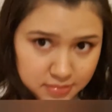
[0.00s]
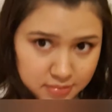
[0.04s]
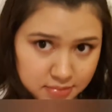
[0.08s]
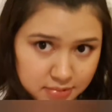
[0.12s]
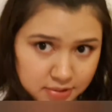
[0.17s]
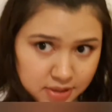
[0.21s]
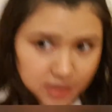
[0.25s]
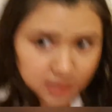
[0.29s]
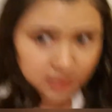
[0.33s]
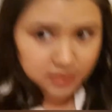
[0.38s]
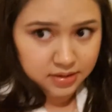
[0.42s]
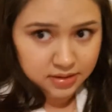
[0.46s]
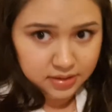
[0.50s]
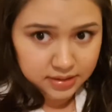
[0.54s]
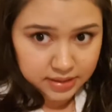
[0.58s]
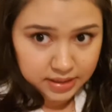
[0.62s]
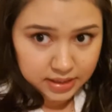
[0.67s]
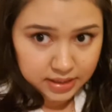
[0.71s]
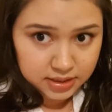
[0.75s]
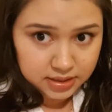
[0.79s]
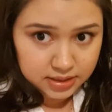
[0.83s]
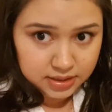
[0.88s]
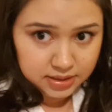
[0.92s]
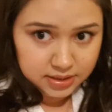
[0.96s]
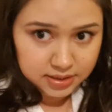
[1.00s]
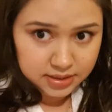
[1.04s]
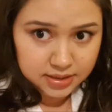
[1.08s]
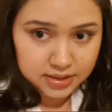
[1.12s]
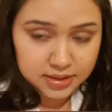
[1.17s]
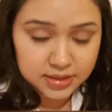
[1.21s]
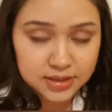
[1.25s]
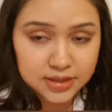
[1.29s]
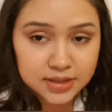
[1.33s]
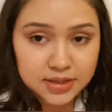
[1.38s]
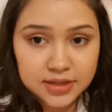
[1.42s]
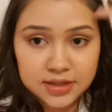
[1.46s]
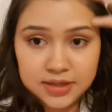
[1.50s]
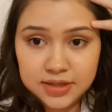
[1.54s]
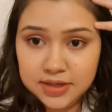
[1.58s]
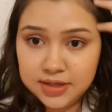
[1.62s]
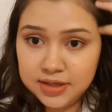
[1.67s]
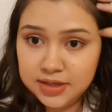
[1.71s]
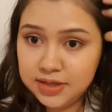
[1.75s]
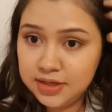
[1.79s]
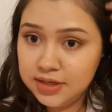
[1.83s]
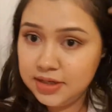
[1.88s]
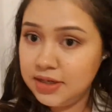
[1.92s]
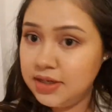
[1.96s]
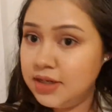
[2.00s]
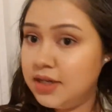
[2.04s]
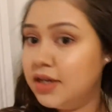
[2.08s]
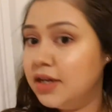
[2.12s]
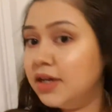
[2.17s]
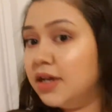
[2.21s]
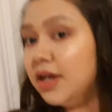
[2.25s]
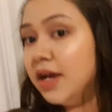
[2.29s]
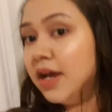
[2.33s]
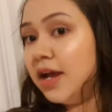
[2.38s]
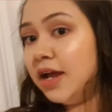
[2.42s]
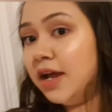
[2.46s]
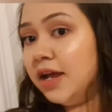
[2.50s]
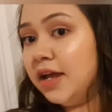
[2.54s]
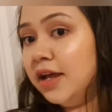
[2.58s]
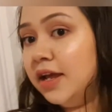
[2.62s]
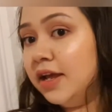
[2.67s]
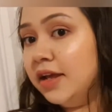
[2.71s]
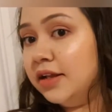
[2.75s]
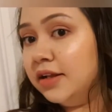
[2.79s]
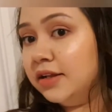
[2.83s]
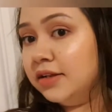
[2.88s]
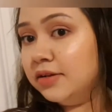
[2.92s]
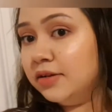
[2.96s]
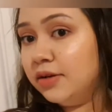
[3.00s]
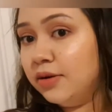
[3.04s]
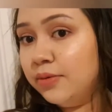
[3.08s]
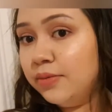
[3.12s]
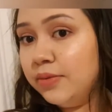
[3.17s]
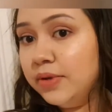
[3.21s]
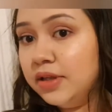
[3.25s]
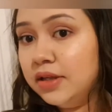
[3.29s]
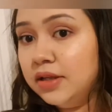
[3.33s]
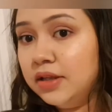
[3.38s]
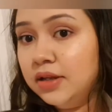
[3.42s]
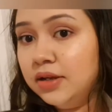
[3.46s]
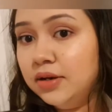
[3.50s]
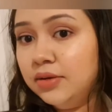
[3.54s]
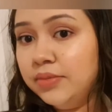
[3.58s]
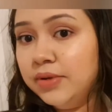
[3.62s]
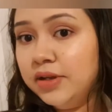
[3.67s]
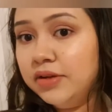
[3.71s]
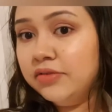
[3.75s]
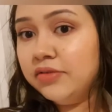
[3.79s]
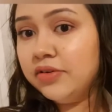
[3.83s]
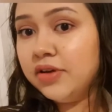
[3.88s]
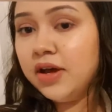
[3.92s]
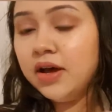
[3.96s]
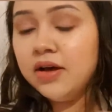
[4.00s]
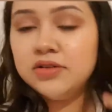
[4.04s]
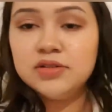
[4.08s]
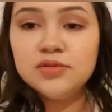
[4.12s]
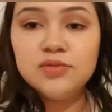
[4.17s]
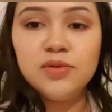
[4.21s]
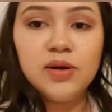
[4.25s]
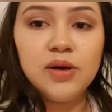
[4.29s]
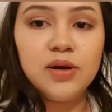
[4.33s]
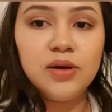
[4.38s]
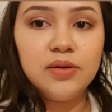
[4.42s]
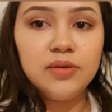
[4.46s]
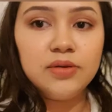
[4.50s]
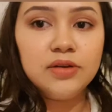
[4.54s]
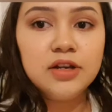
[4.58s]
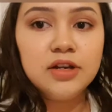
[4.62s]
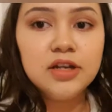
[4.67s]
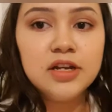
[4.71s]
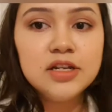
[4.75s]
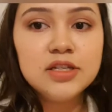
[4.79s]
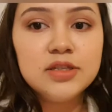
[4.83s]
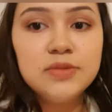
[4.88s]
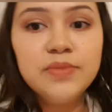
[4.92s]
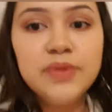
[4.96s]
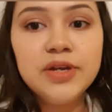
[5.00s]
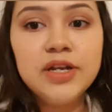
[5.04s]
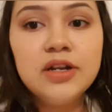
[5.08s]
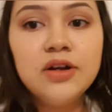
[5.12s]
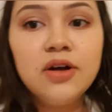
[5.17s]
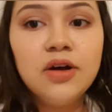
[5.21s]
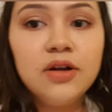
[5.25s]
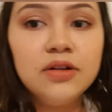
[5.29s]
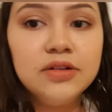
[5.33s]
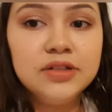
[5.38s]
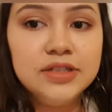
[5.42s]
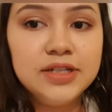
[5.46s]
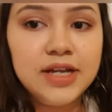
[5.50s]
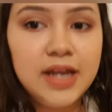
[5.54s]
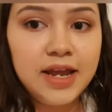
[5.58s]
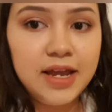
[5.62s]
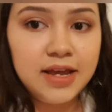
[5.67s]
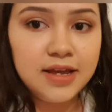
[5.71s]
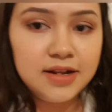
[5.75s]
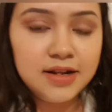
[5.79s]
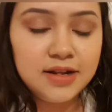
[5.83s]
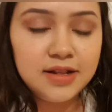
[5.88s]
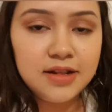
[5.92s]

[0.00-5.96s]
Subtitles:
like this, and with a little bit of curls. Well, it's been a whole day,